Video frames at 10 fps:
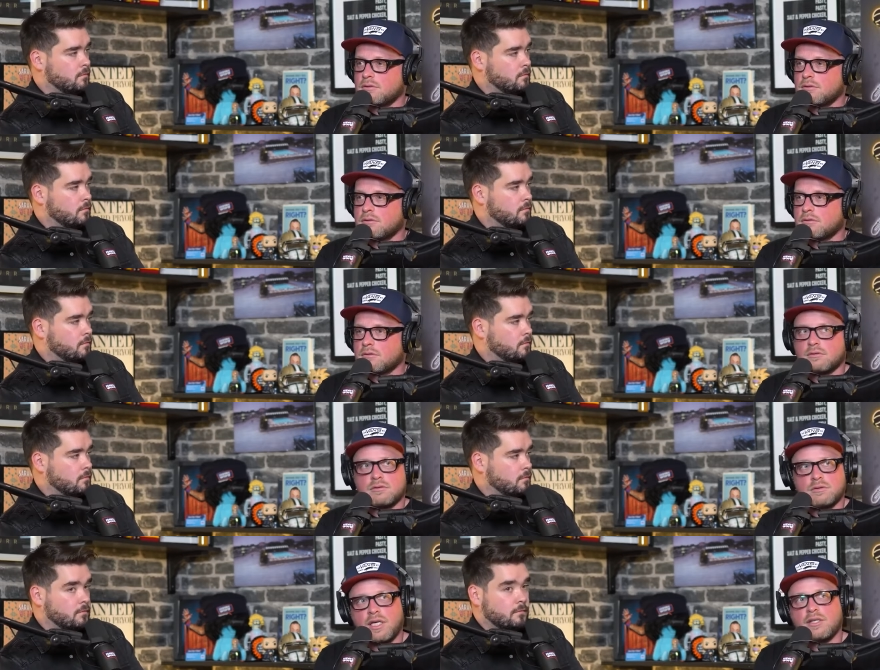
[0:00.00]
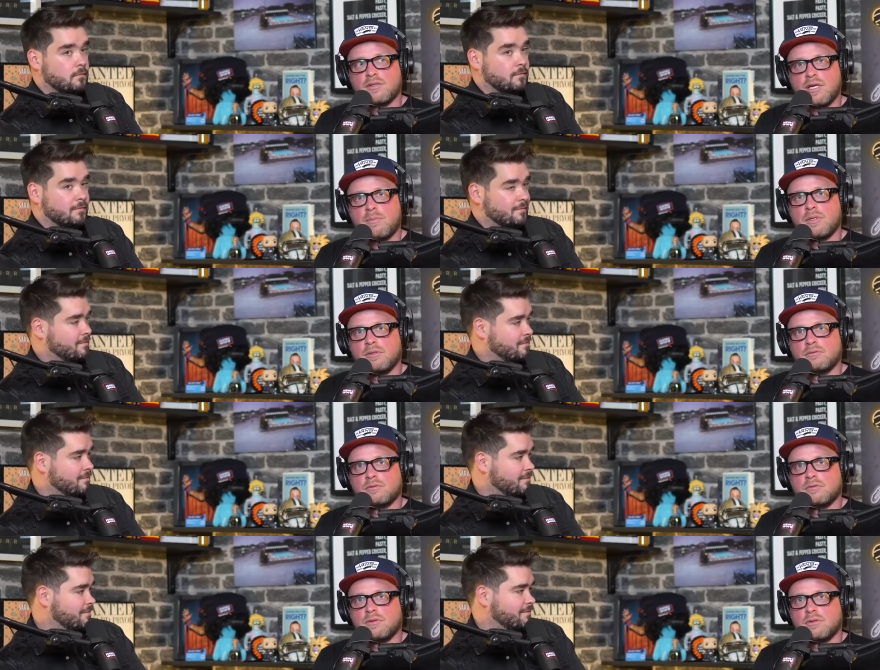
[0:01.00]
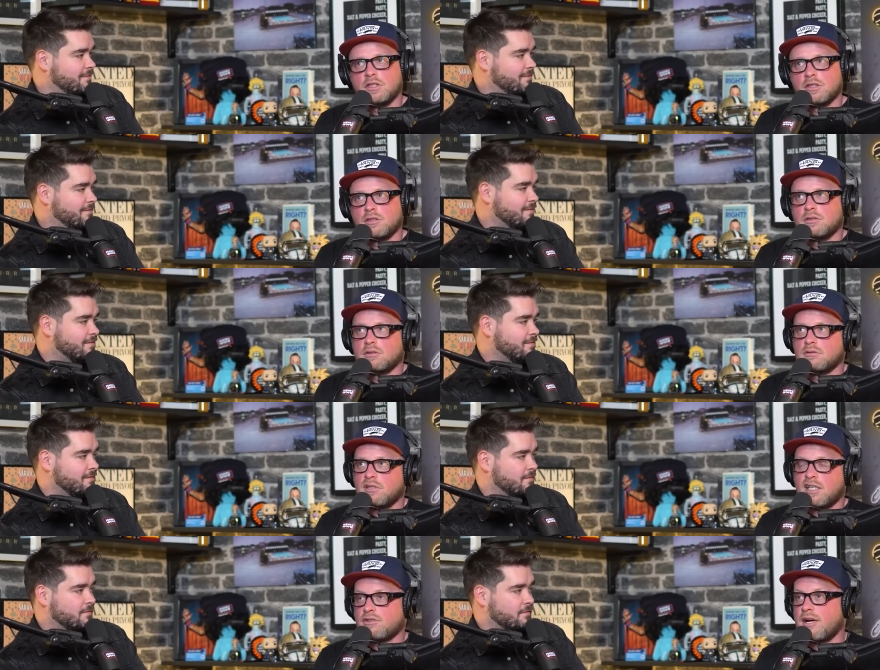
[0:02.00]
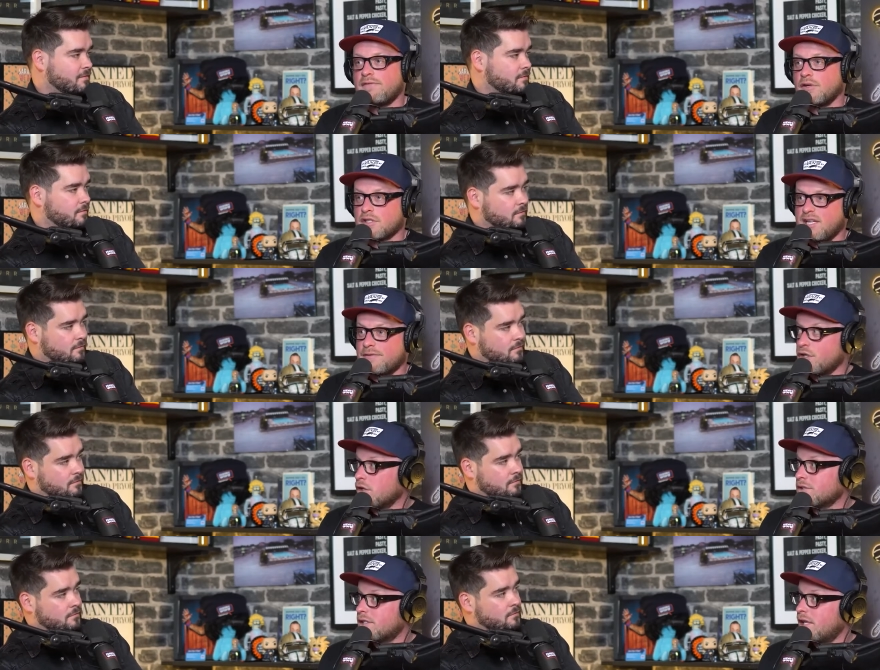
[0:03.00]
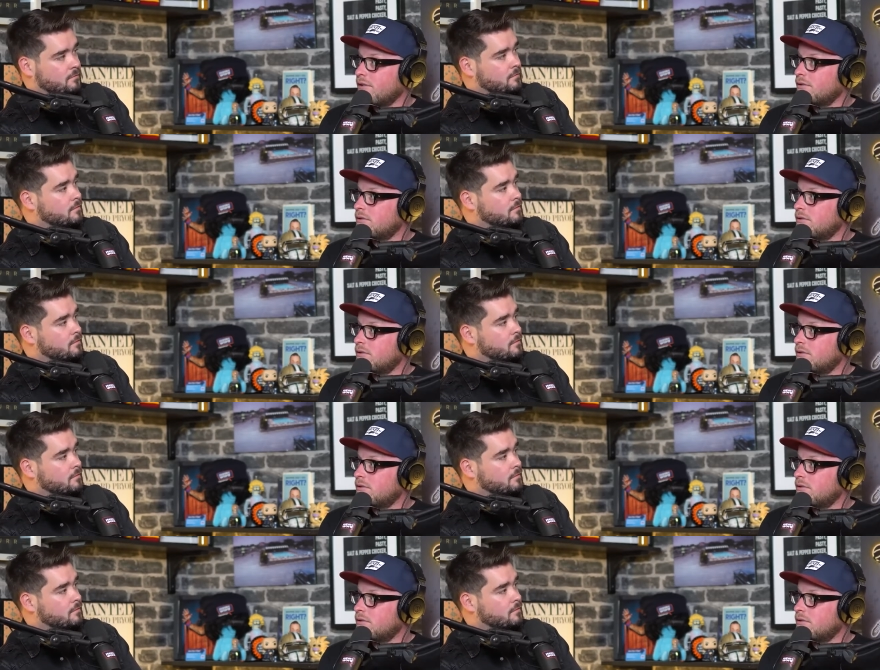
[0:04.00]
Speaker 1: Does happen. Yeah, it does happen. I'd try and fuck Steph Johnson then.